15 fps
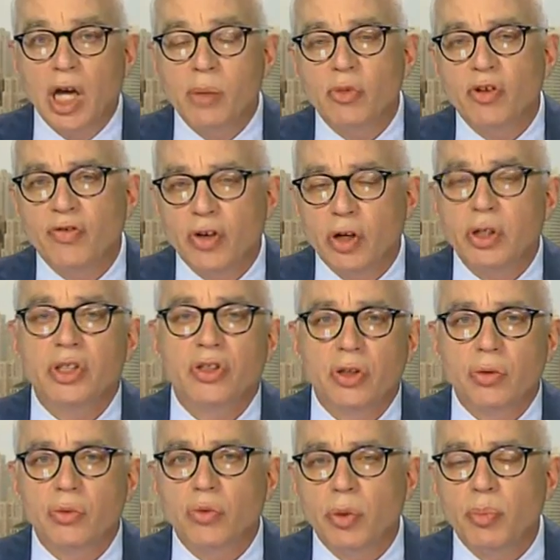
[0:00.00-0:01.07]
I'm referring
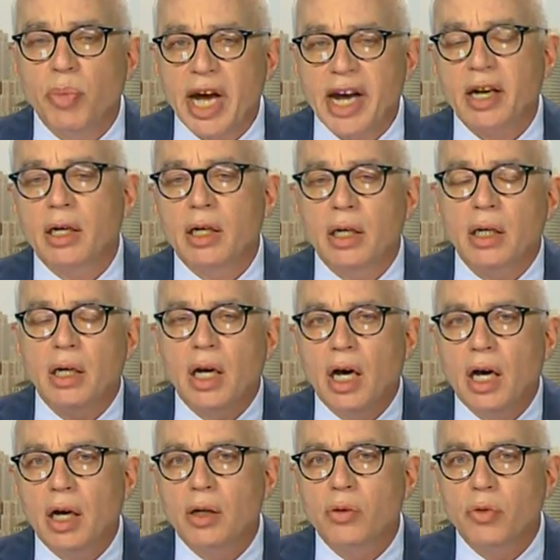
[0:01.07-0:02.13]
to
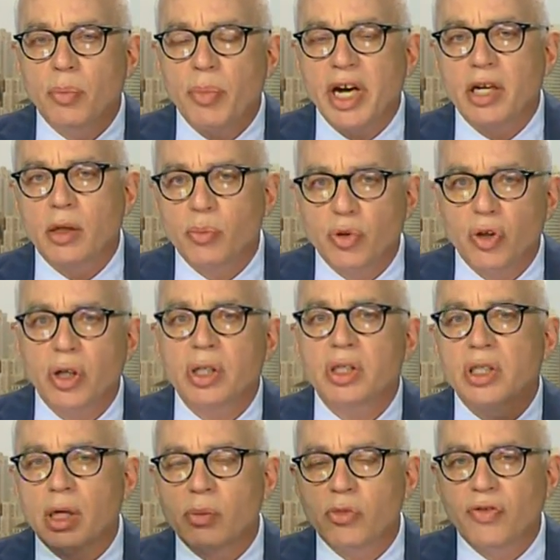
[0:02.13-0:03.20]
Rebecca
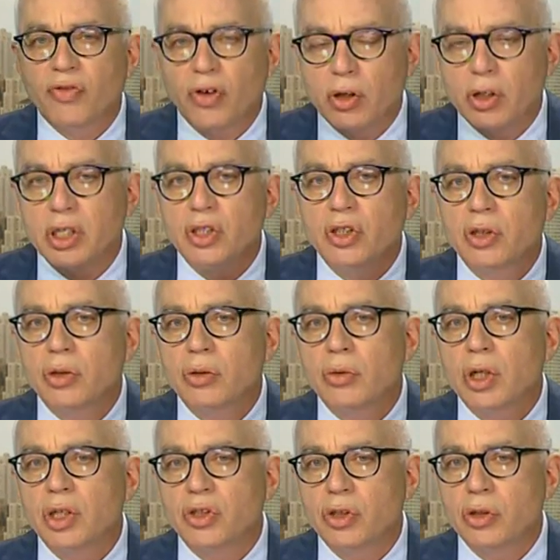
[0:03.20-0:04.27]
Brooks. I'm referring
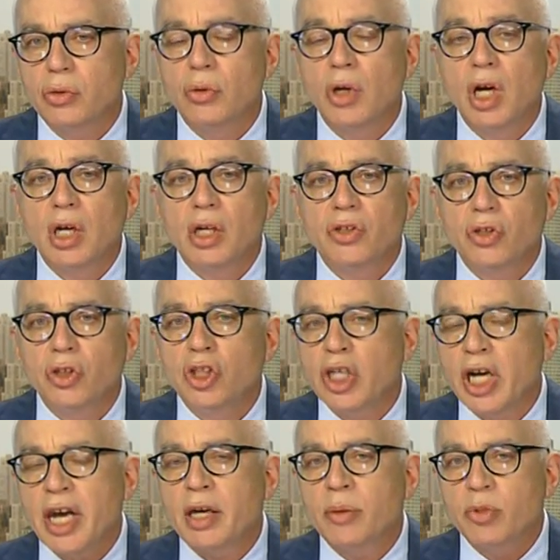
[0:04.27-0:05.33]
to
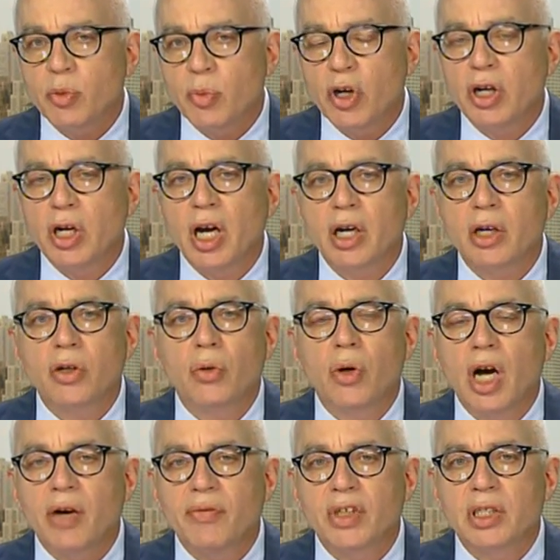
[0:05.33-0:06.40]
James Murdoch, who
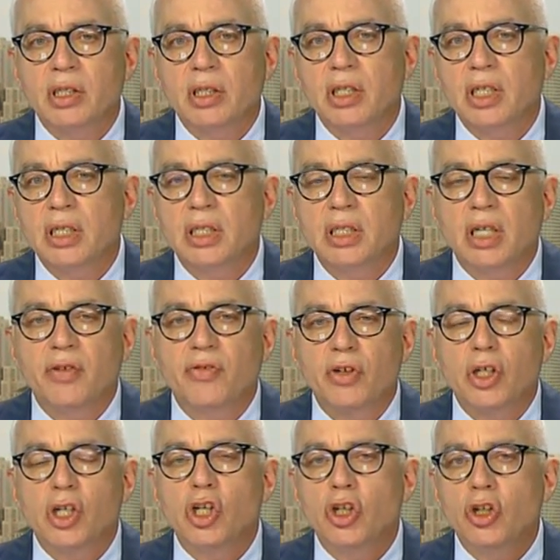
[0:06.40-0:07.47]
obviously has
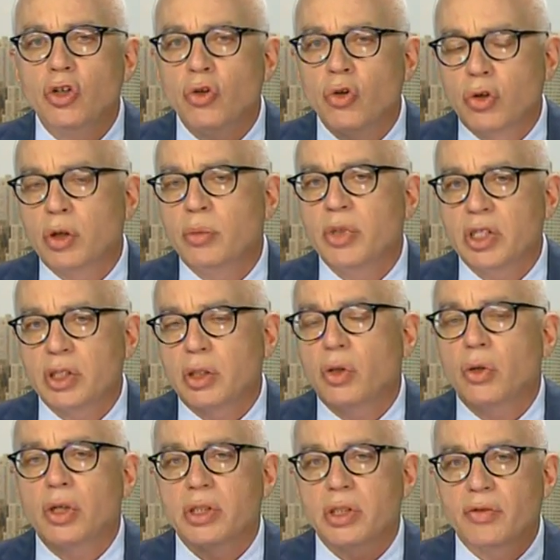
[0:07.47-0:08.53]
suffered an enormous
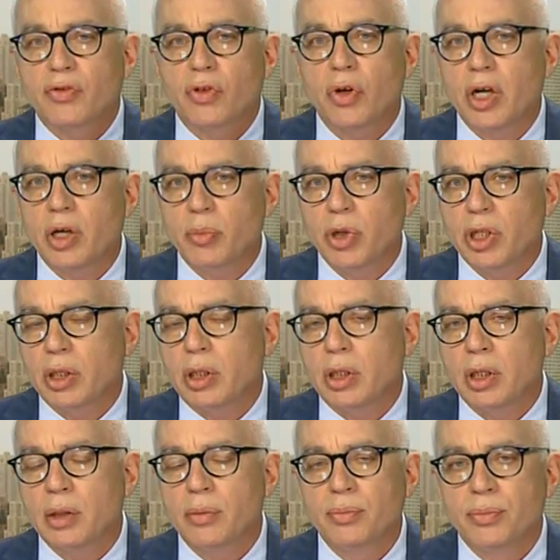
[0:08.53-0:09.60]
loss of
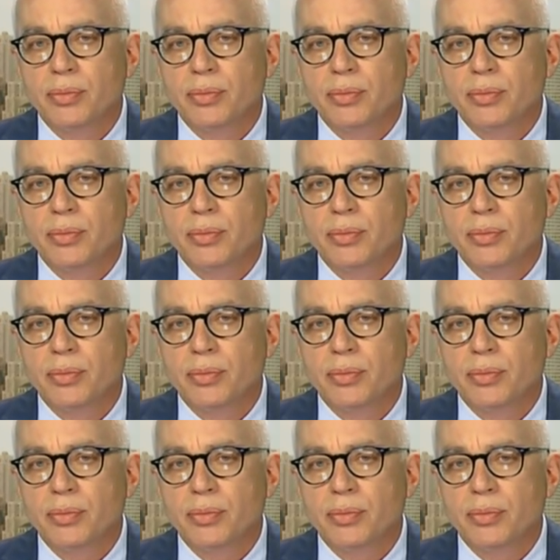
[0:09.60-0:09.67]
credibility.